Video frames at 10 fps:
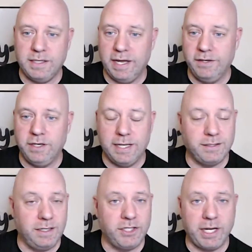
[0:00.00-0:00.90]
and you guys
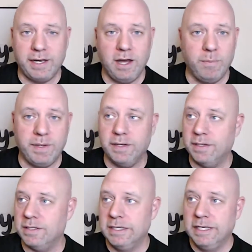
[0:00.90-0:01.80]
got to check it out,
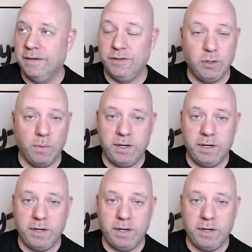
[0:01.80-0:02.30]
because if you don't